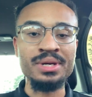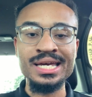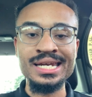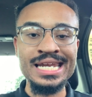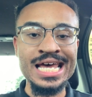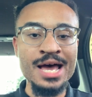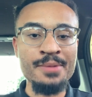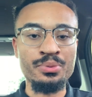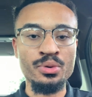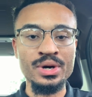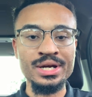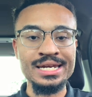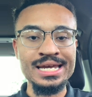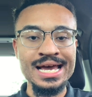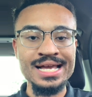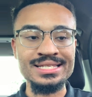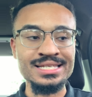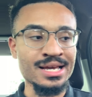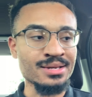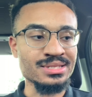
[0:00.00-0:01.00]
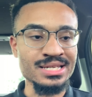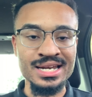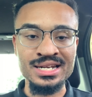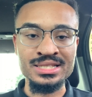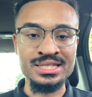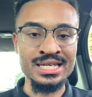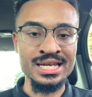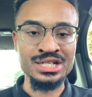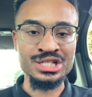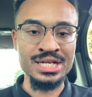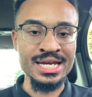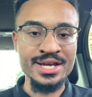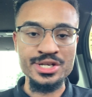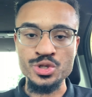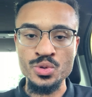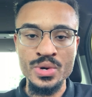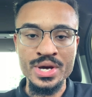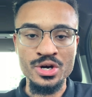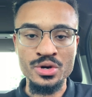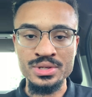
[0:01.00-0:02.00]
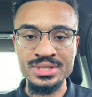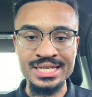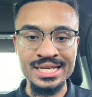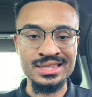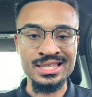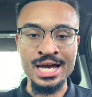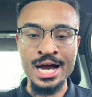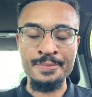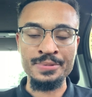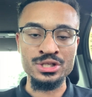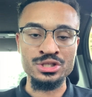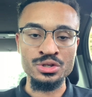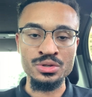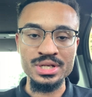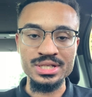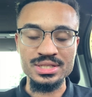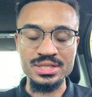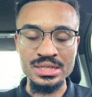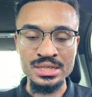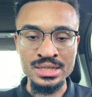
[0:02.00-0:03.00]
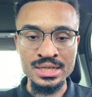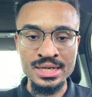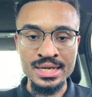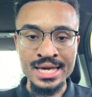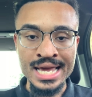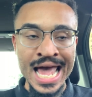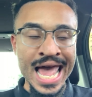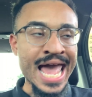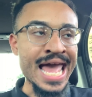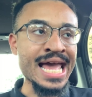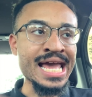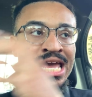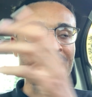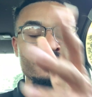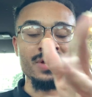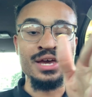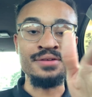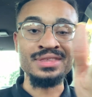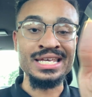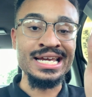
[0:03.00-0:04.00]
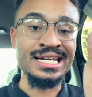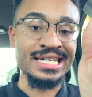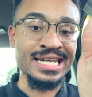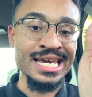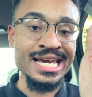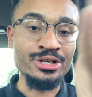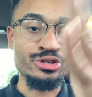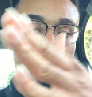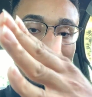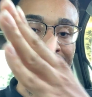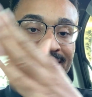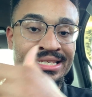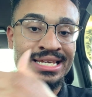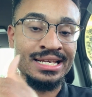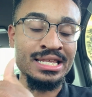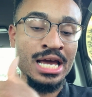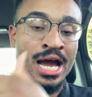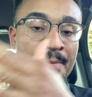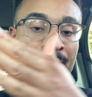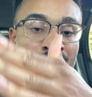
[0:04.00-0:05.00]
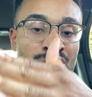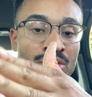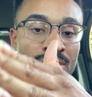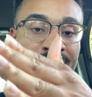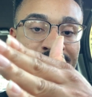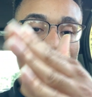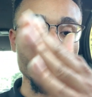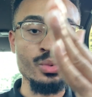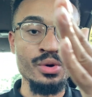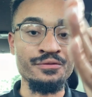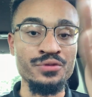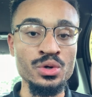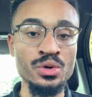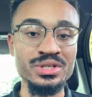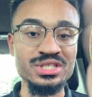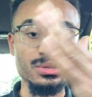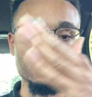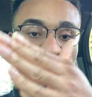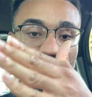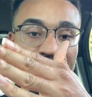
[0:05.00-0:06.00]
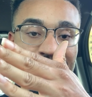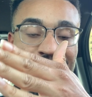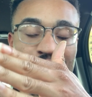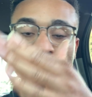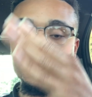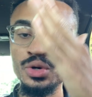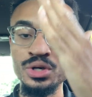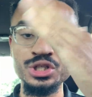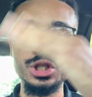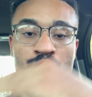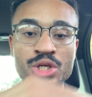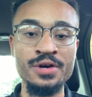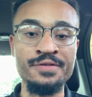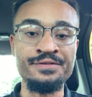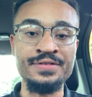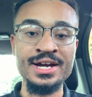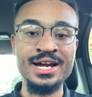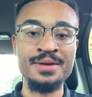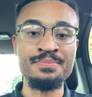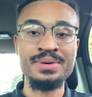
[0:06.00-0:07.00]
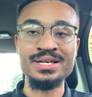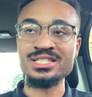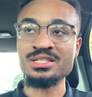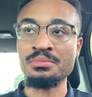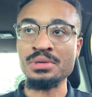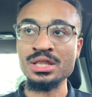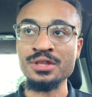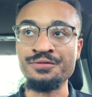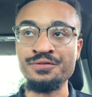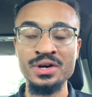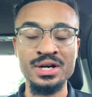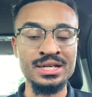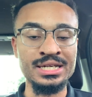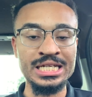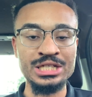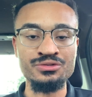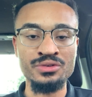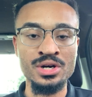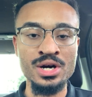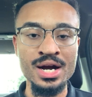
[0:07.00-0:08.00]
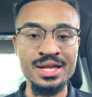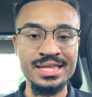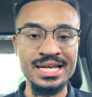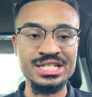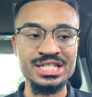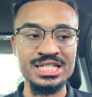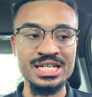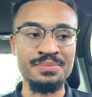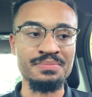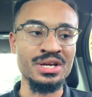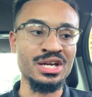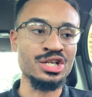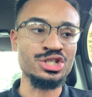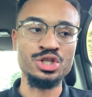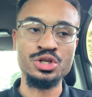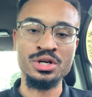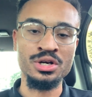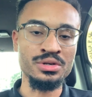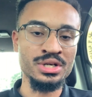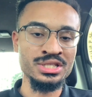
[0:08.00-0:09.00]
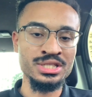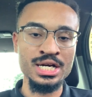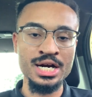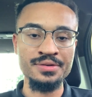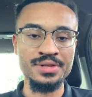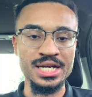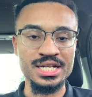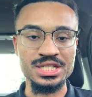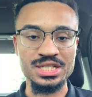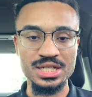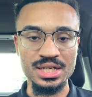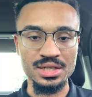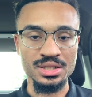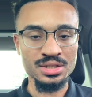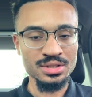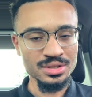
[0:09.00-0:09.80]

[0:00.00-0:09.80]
a 9.9 times out of 10 chance you ain't going to take the opportunity. And even if they did try to take the opportunity with you on some shit, you're going to do your very best to motherfucking disregard that shit because you don't deserve that shit.